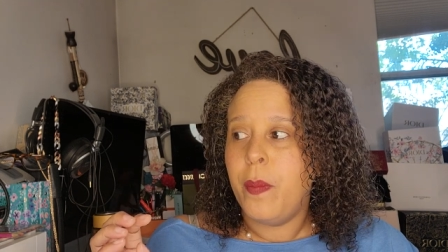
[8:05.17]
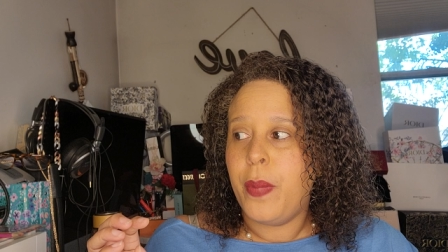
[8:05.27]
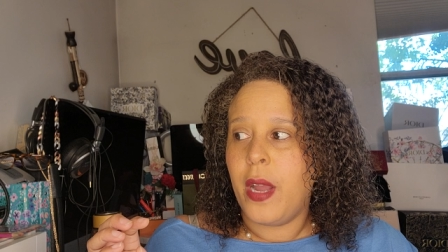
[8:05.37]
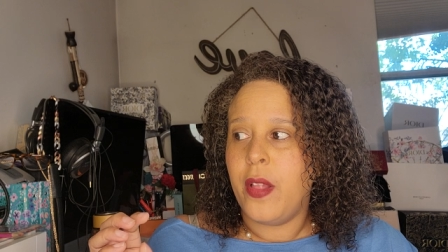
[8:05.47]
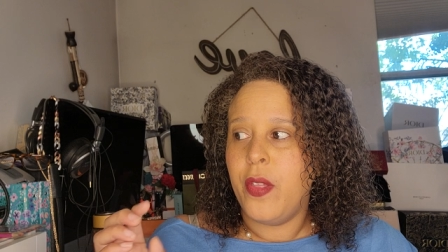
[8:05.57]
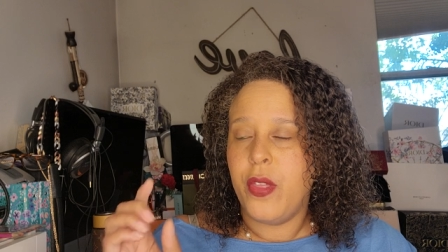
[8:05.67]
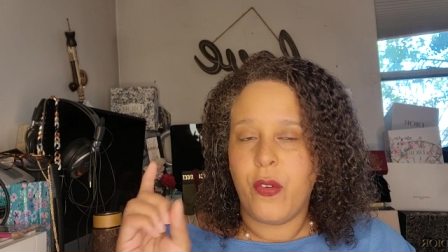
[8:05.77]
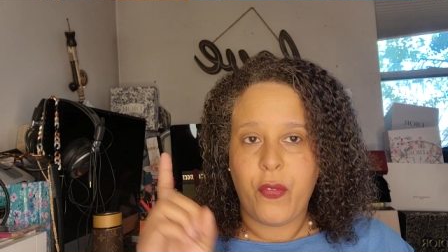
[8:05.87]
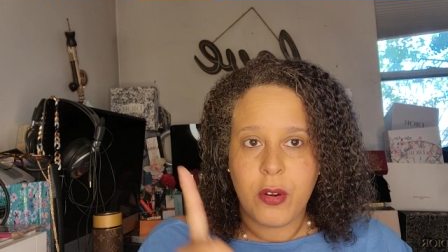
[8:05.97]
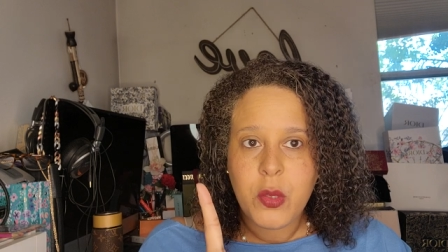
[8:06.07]
But the
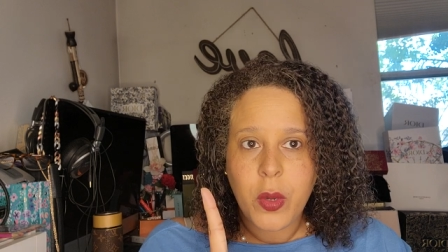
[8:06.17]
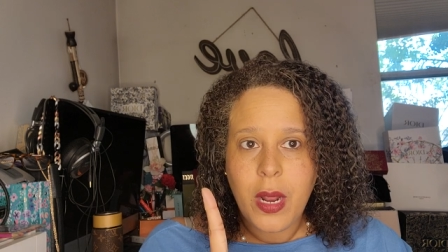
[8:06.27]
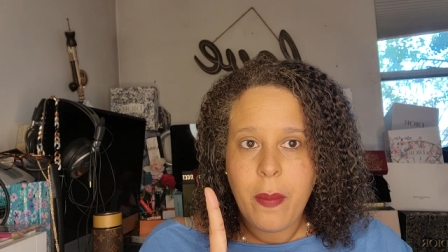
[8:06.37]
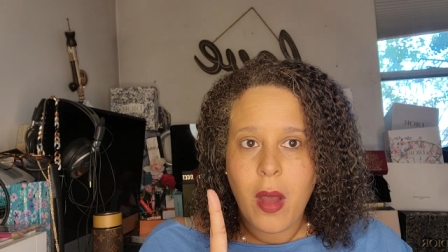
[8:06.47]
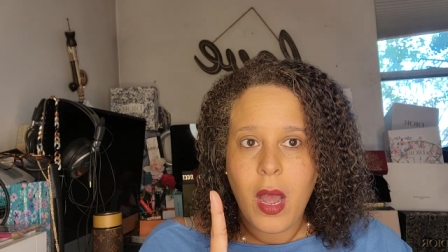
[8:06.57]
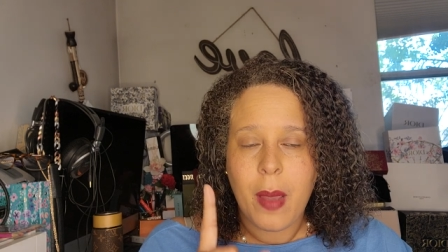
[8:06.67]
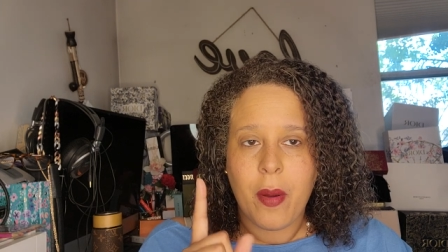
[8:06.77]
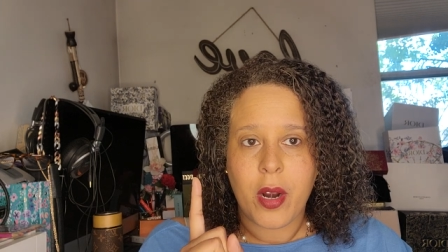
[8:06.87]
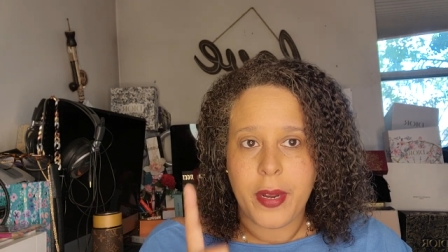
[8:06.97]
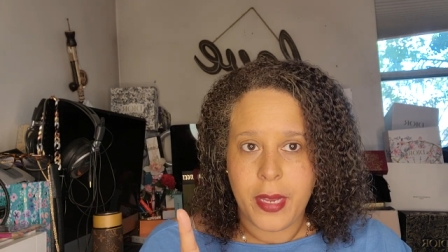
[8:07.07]
first one I bought, I
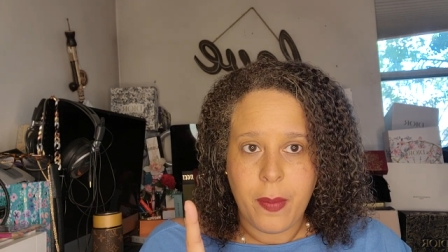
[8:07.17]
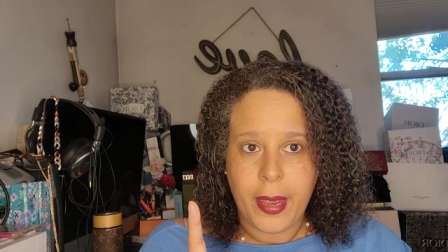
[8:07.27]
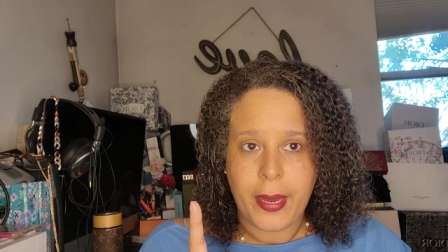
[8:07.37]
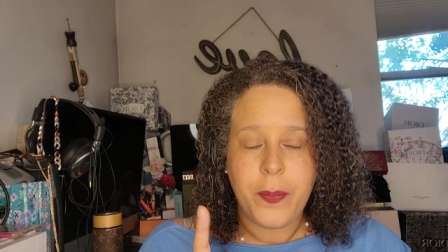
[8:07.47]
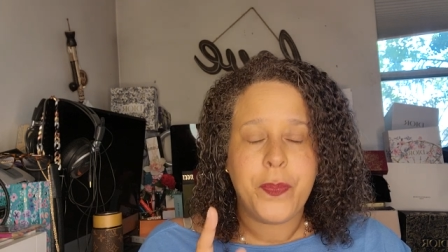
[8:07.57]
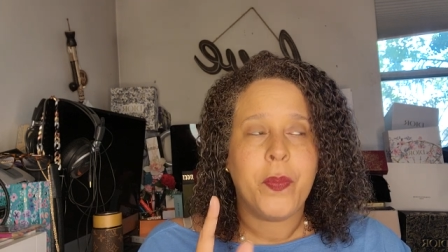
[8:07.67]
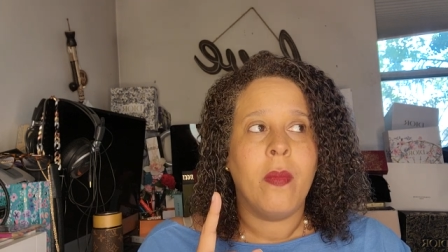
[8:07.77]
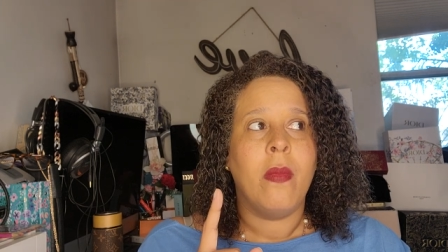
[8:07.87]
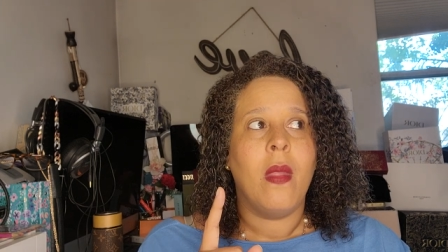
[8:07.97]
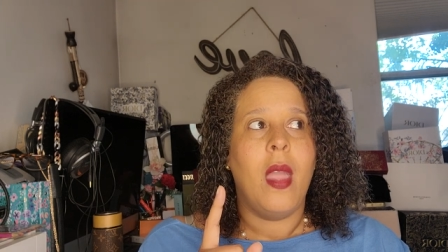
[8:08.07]
bought on eBay
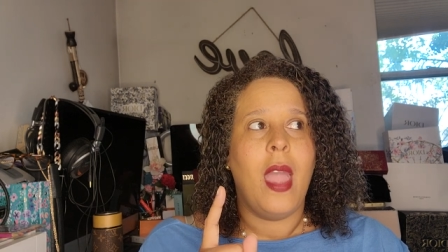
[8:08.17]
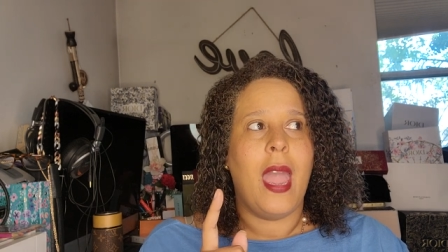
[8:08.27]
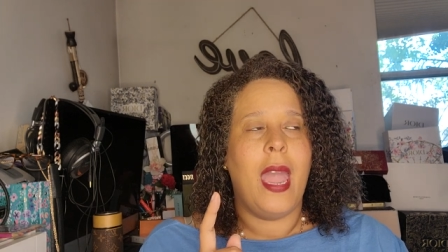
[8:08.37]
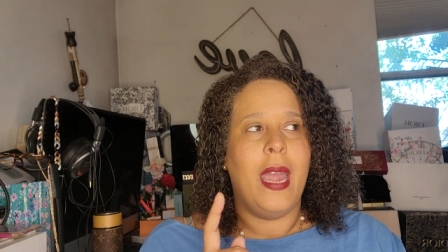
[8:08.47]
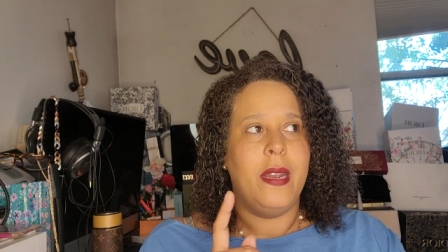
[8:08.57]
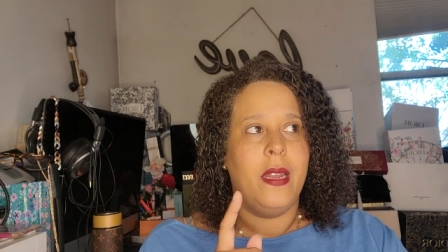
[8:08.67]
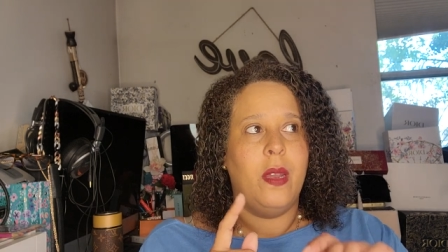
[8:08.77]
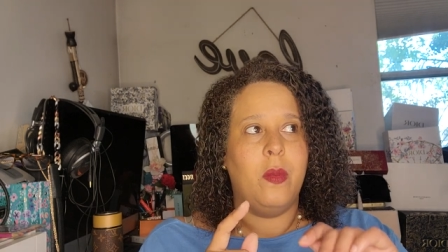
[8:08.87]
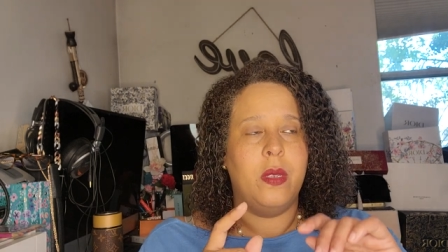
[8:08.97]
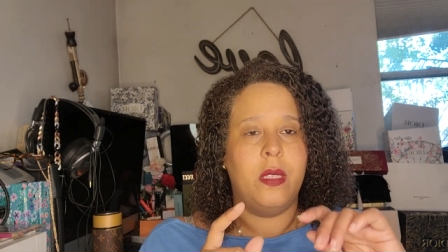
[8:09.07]
and
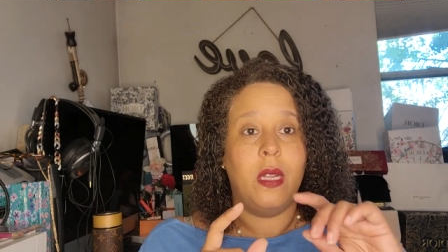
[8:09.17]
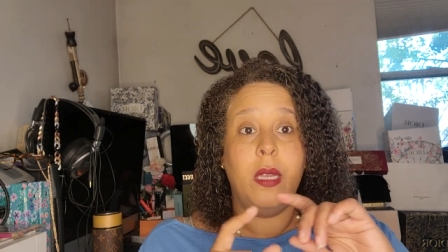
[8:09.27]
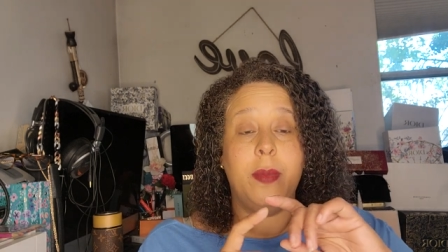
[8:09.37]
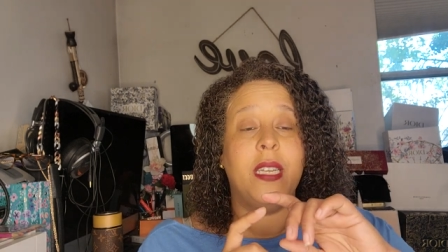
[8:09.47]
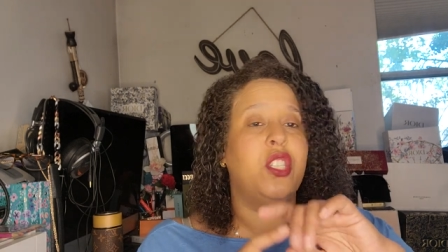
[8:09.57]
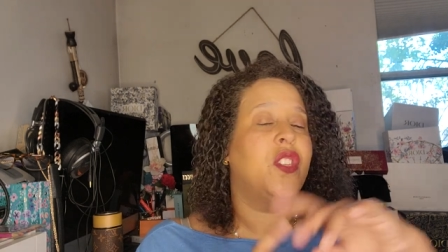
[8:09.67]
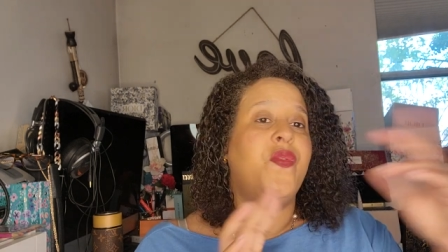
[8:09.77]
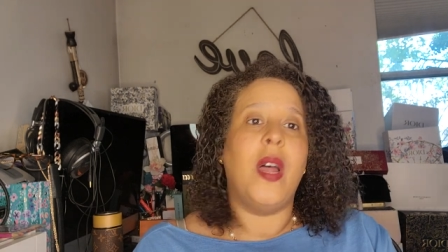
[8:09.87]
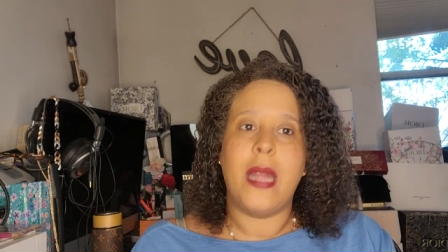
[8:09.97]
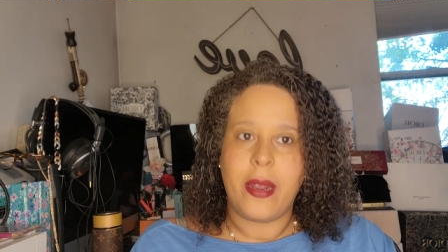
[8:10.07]
it was the lipstick just
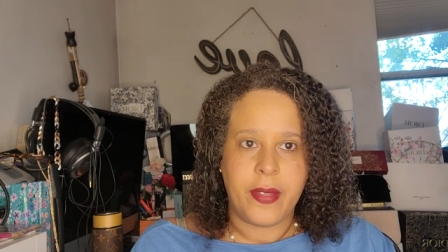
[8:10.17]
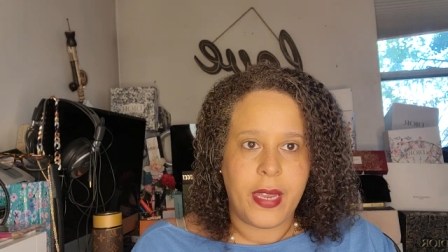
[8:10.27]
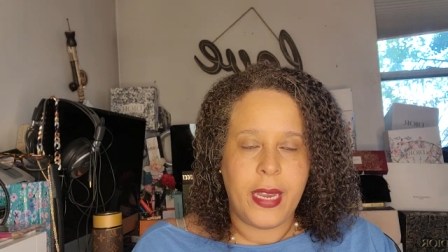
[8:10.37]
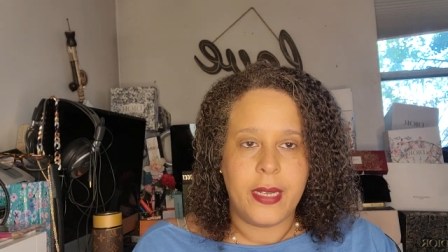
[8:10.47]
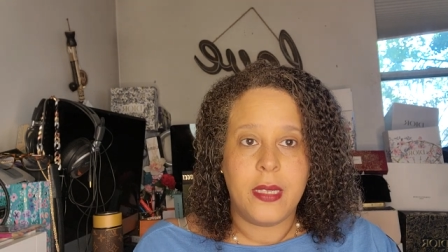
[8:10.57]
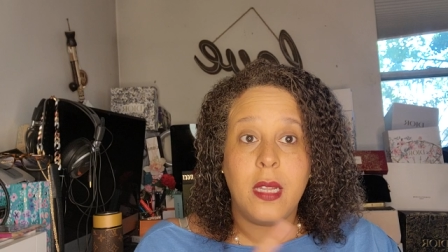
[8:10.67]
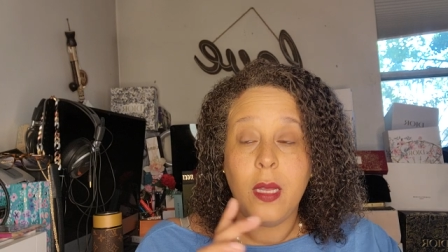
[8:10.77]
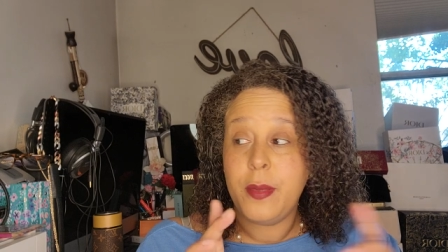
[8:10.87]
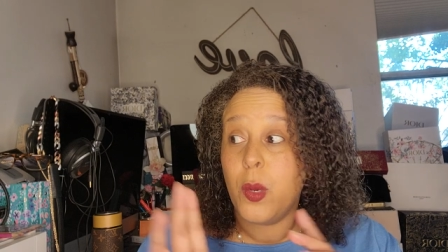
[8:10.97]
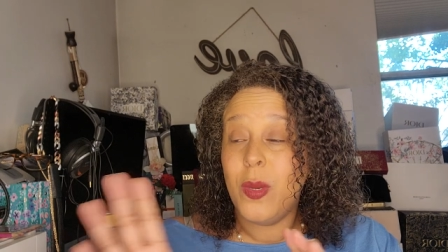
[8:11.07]
fell out of the case. The
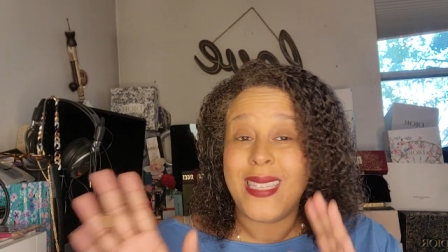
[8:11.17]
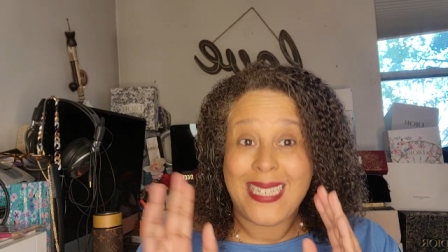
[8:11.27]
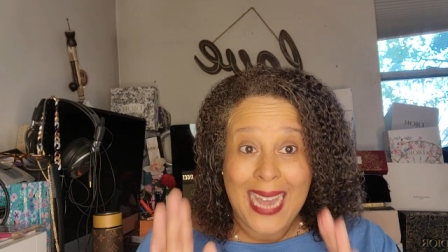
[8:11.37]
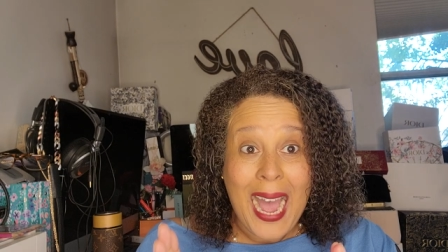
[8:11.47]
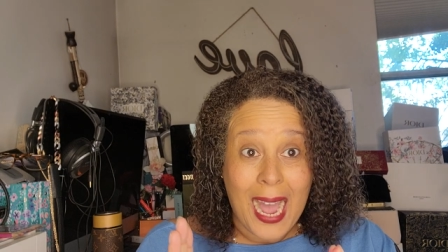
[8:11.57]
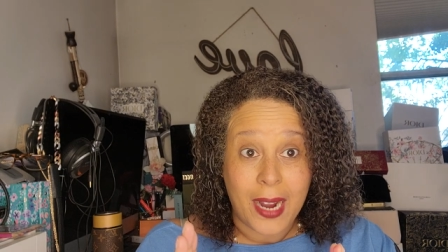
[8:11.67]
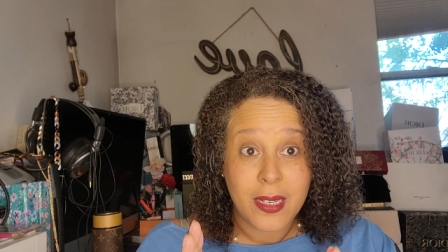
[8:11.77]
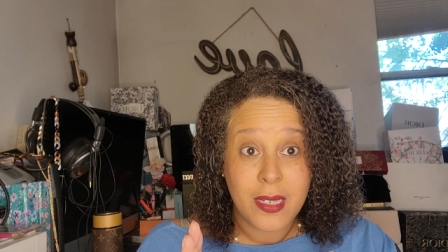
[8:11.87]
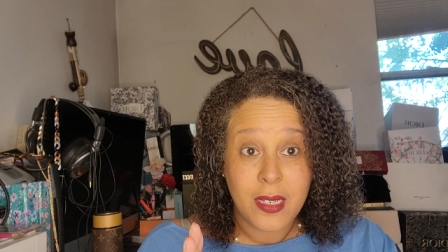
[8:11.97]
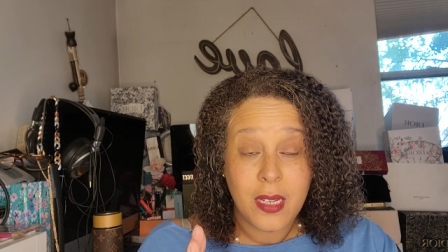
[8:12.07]
lipstick was intact,